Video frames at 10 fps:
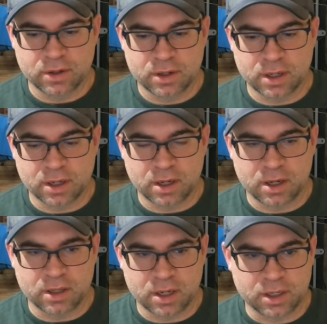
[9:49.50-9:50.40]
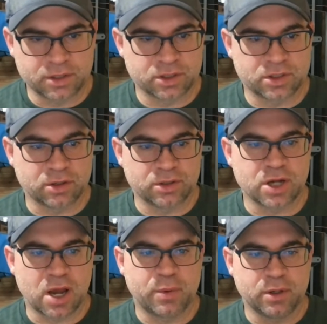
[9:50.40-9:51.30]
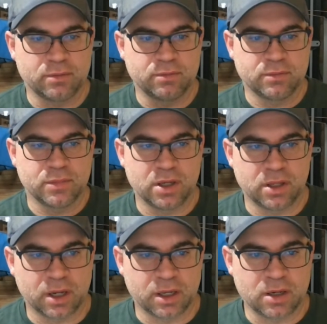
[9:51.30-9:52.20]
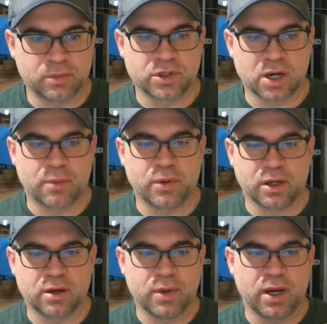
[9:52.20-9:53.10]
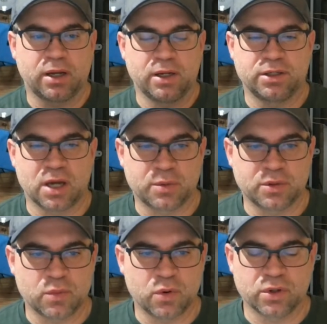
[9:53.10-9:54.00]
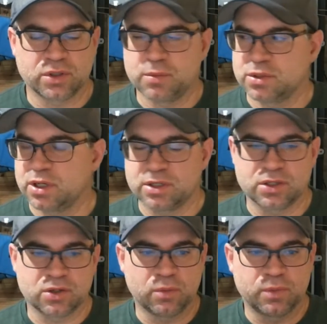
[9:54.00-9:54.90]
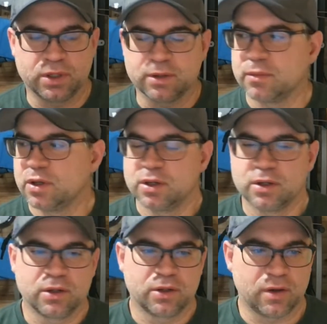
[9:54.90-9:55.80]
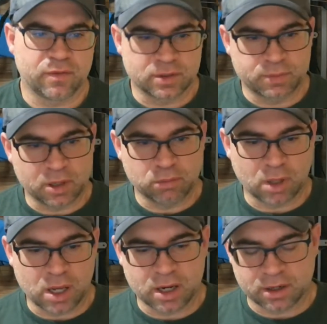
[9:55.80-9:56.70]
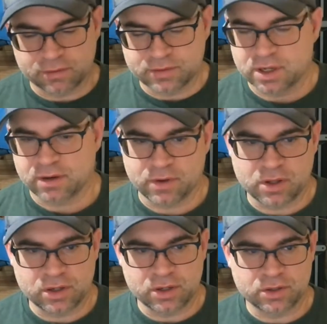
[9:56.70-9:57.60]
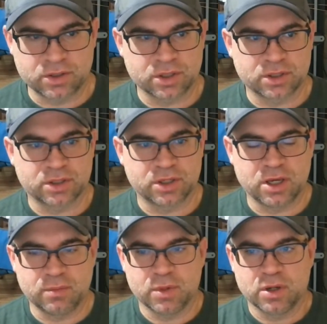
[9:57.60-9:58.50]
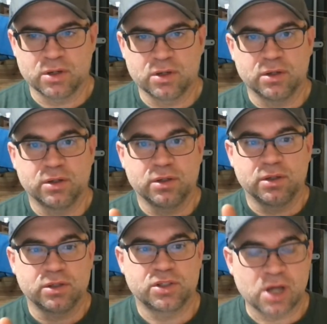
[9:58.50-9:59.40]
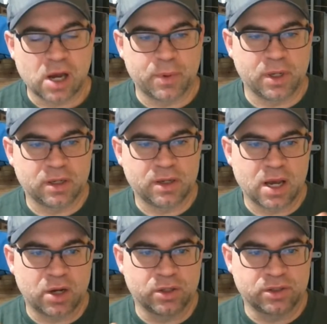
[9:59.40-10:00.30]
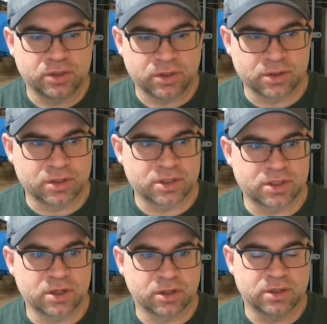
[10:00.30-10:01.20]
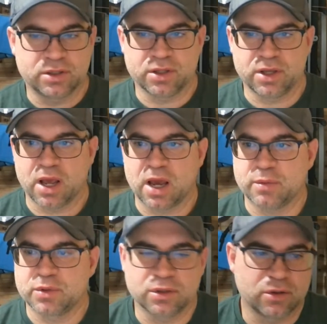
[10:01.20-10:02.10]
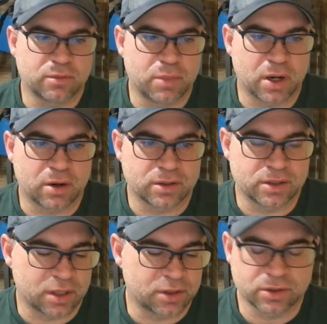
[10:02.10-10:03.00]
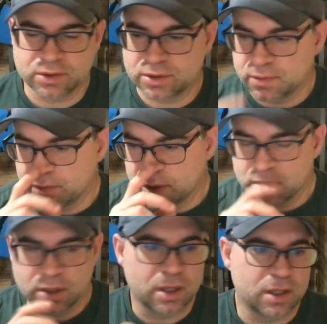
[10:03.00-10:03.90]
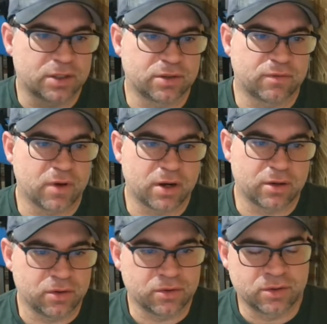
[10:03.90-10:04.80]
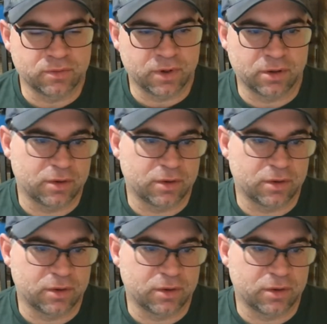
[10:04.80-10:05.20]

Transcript: and then I just start chopping. And then I keep chopping. I come back and I chop some more. It's almost like sculpting. You have this big block of stuff, and then you just keep chopping it down until you distill it to the absolute bare essentials. And that's your final YouTube video.